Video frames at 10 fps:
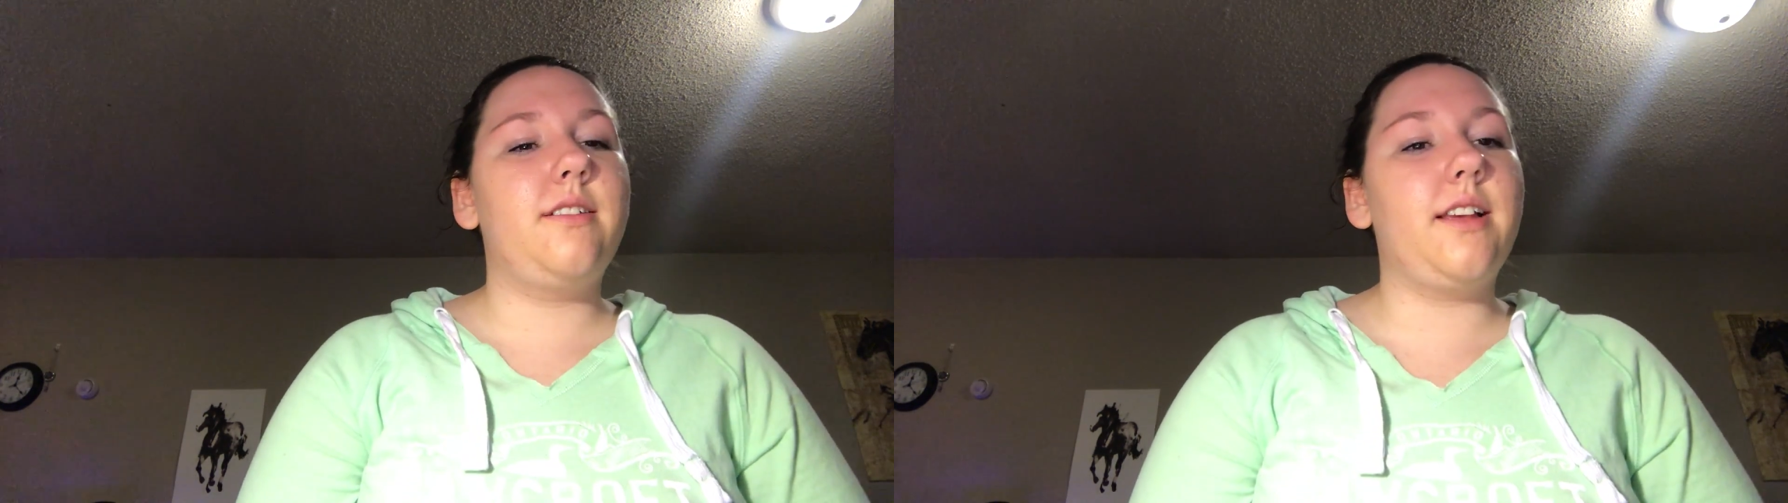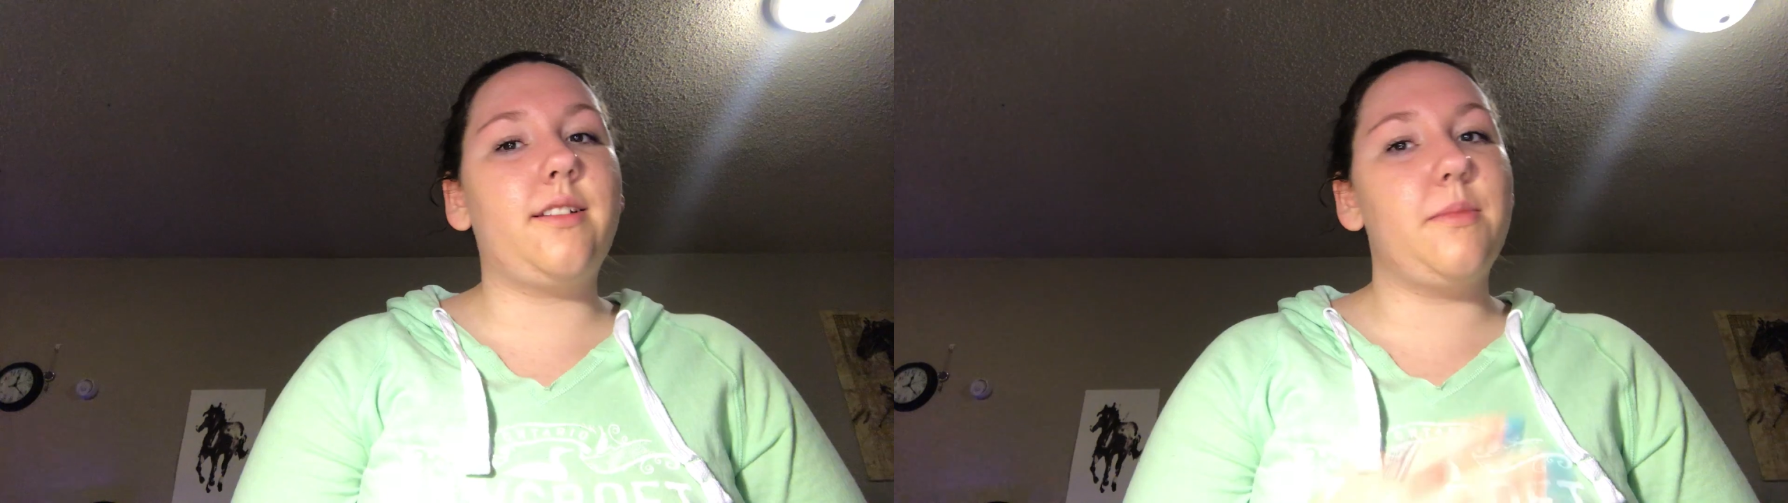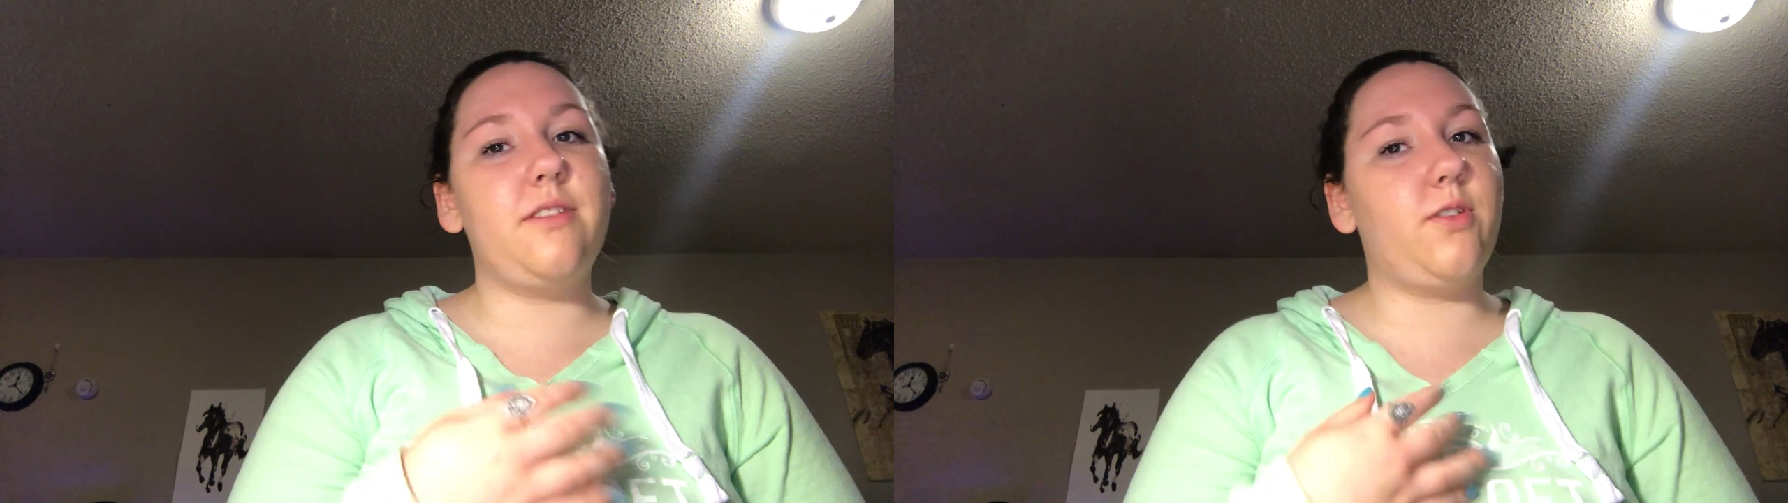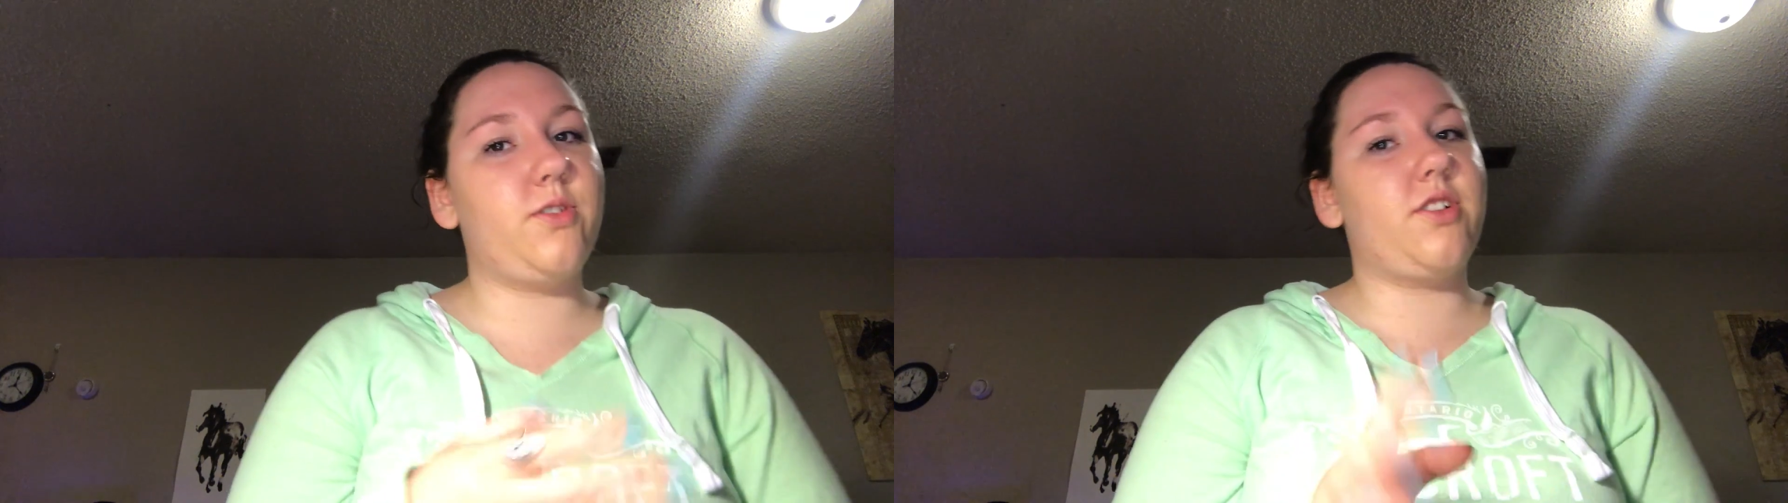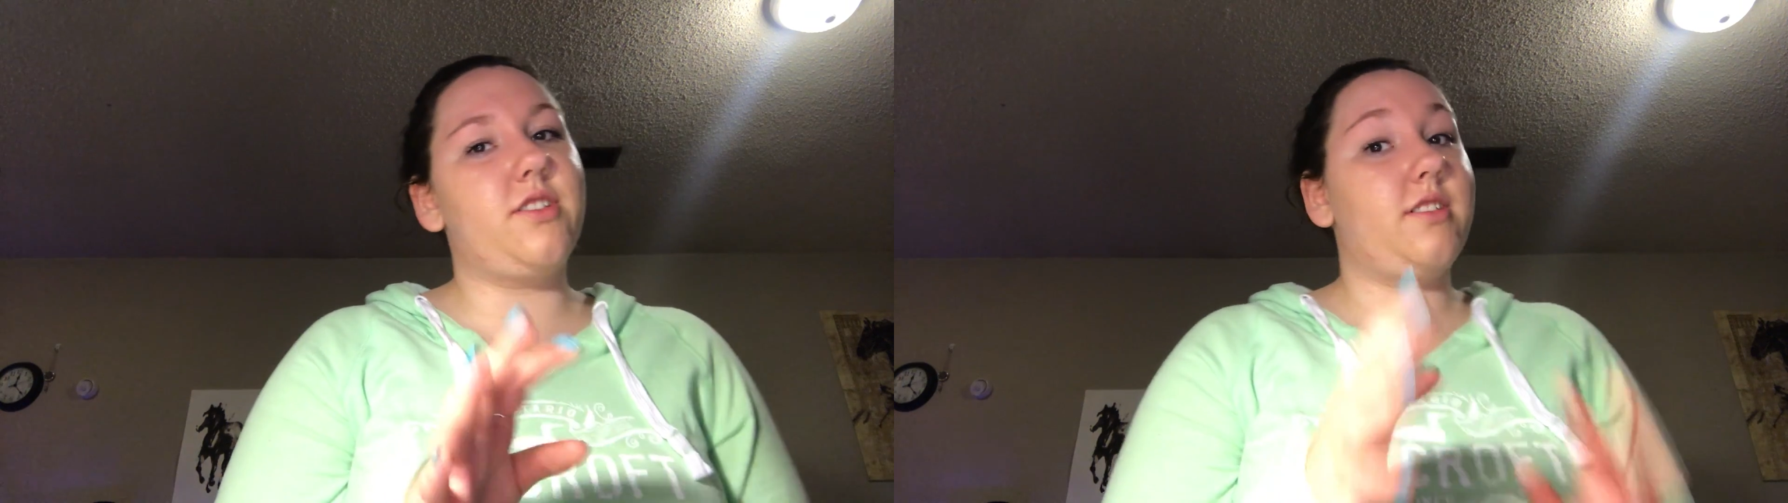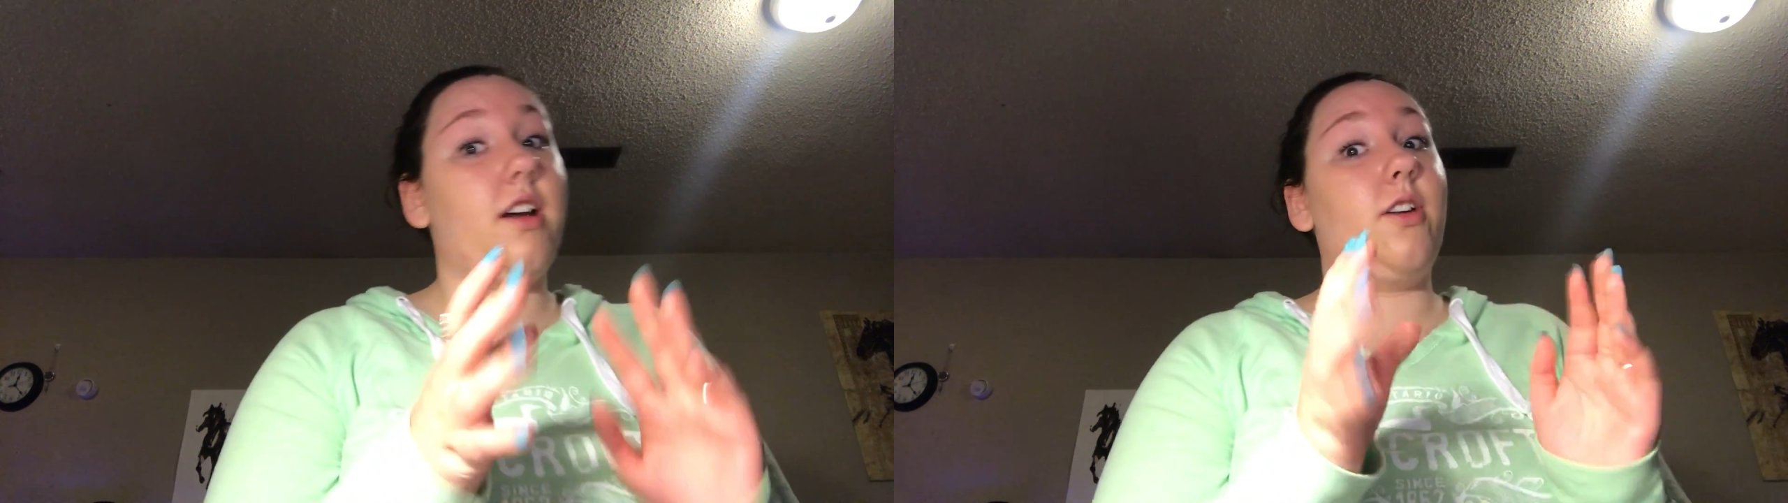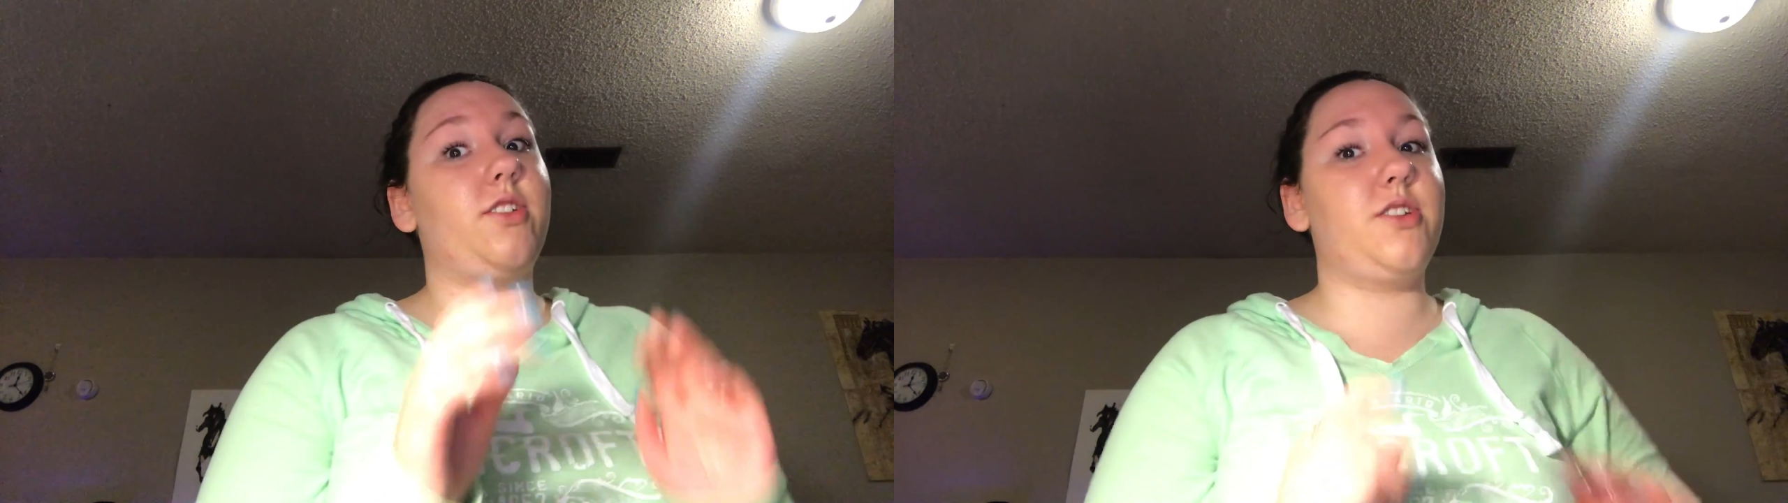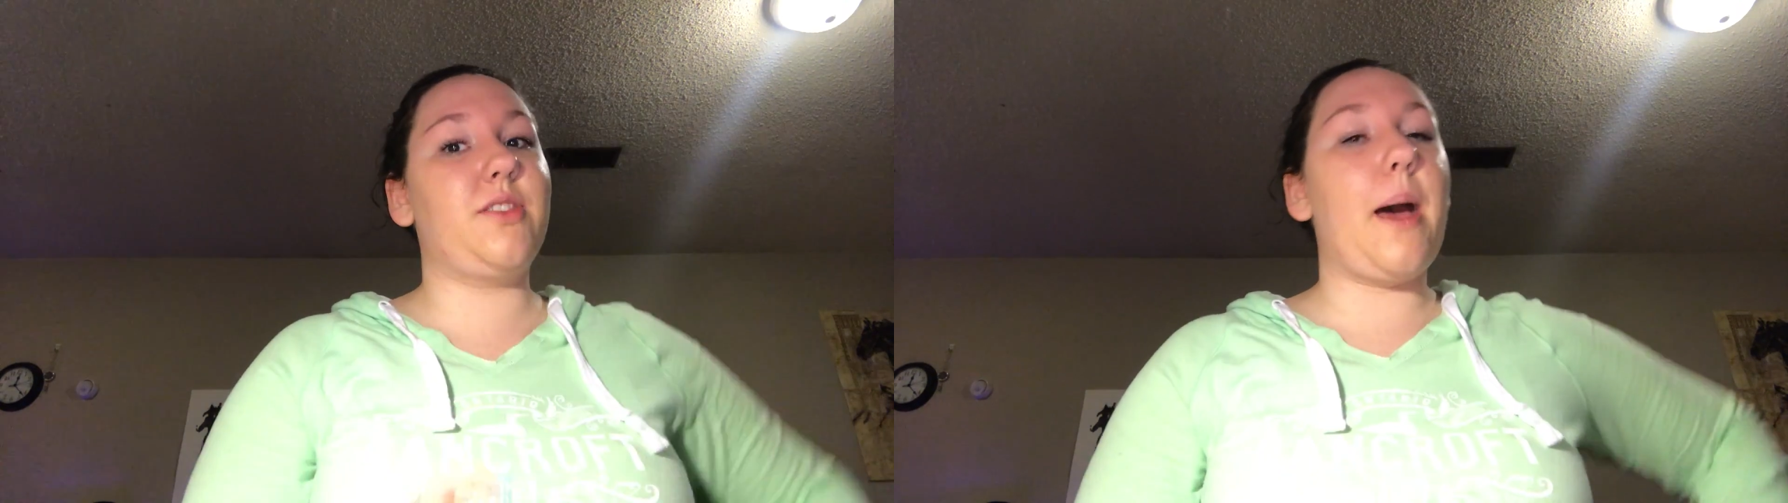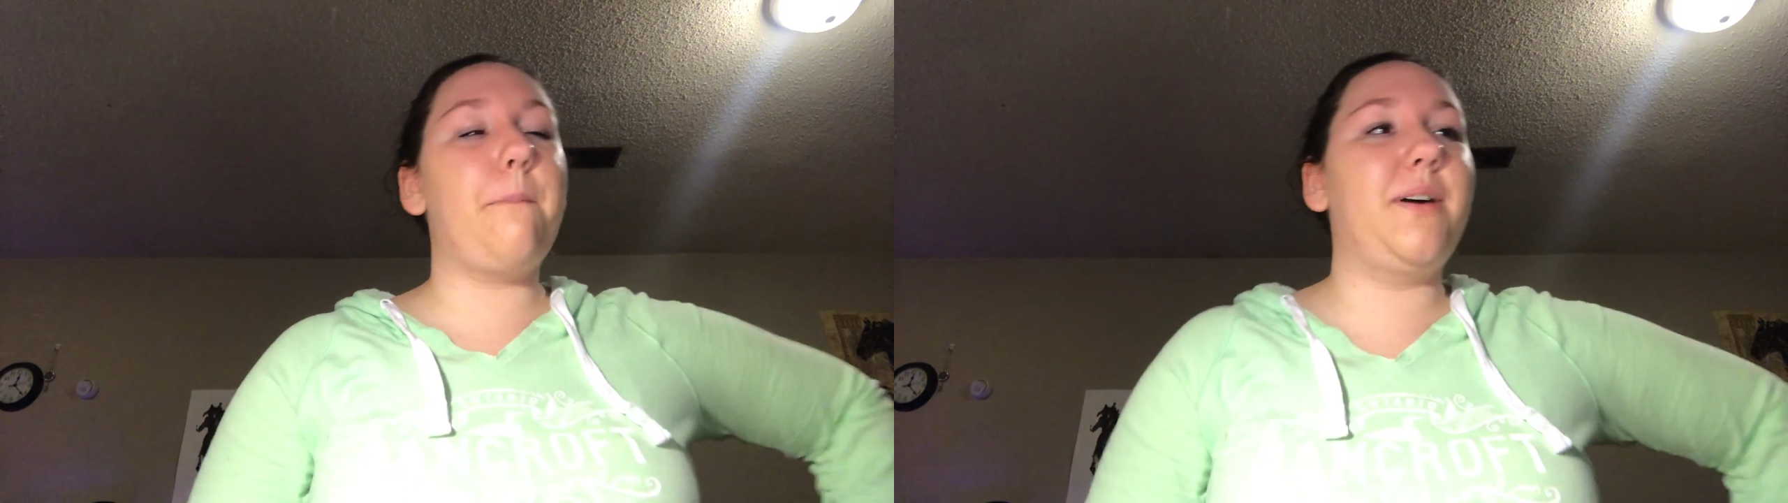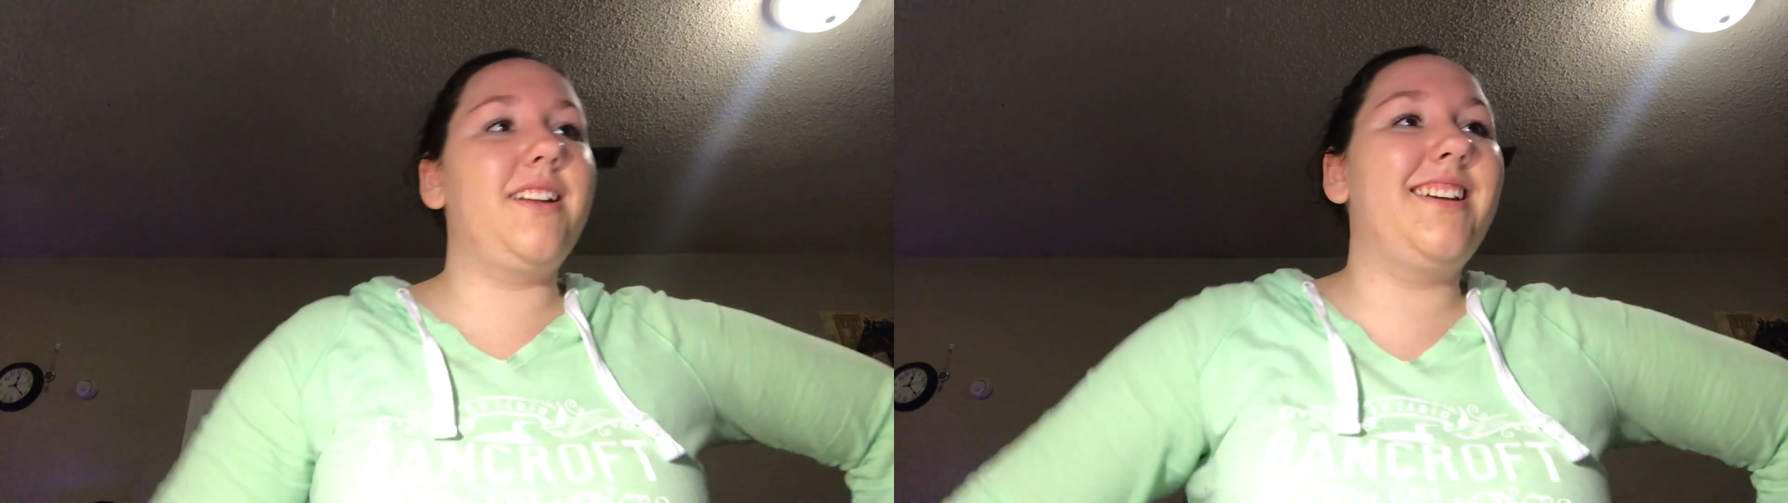Like, I mean, Voltron's kind of hard to do
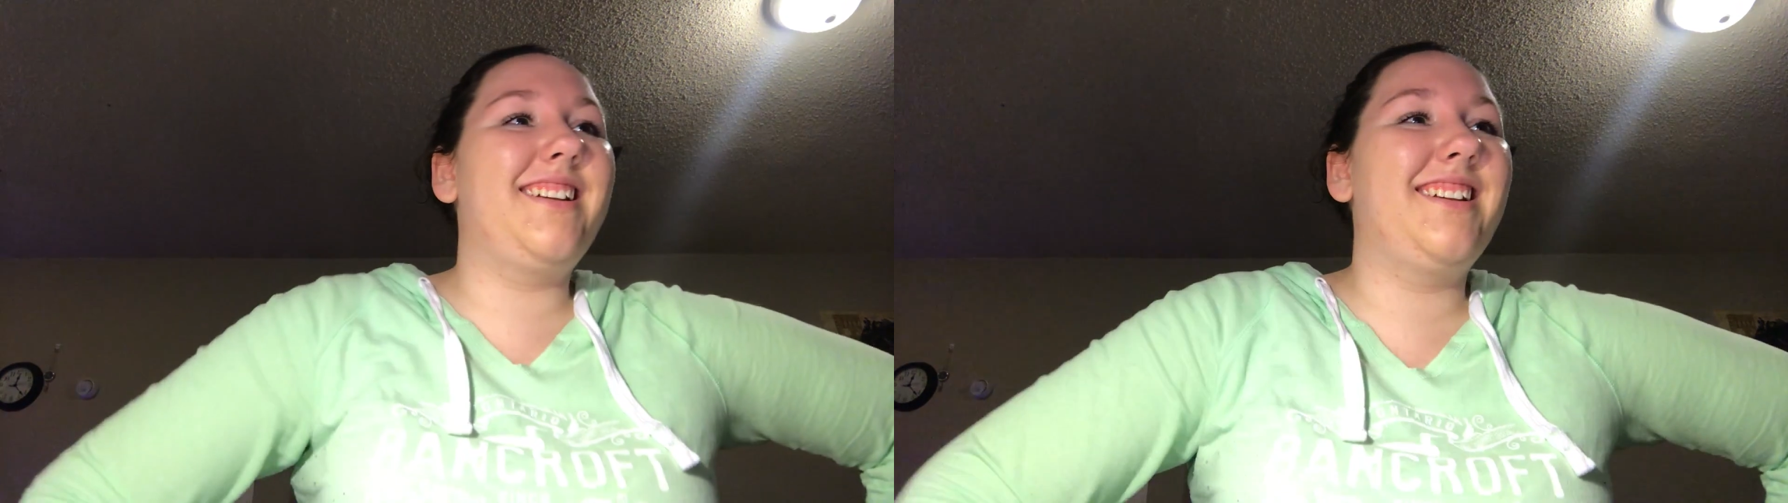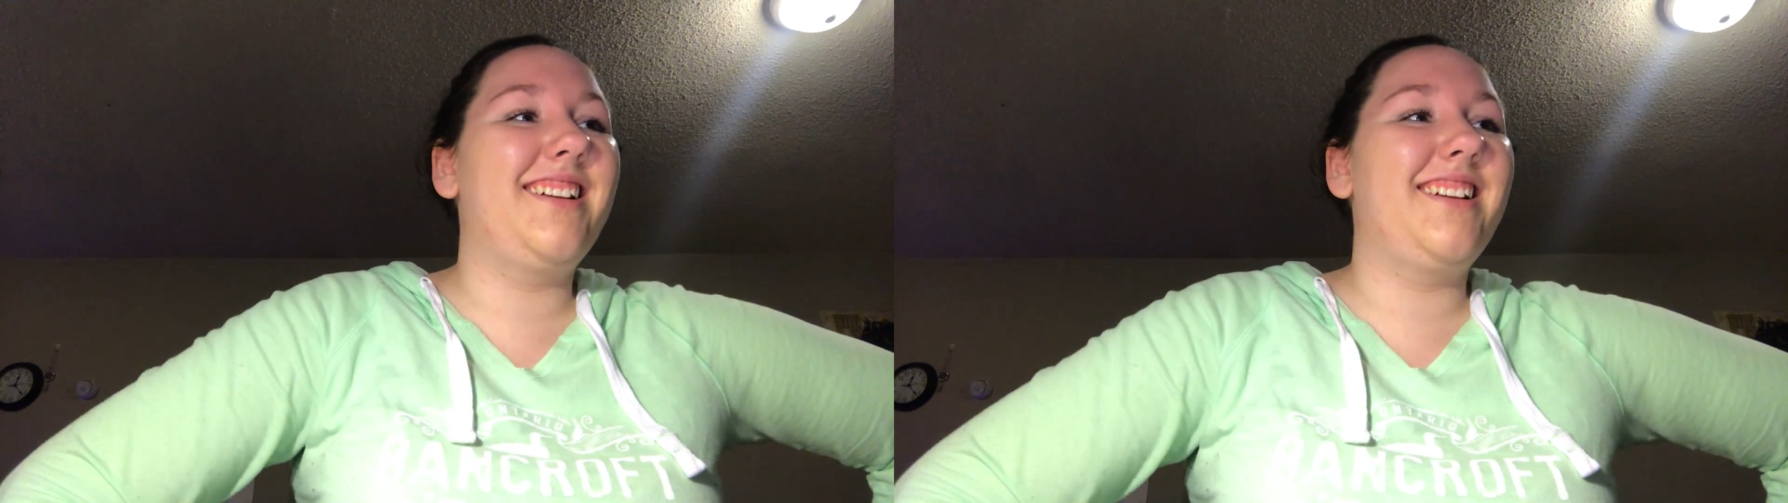that, but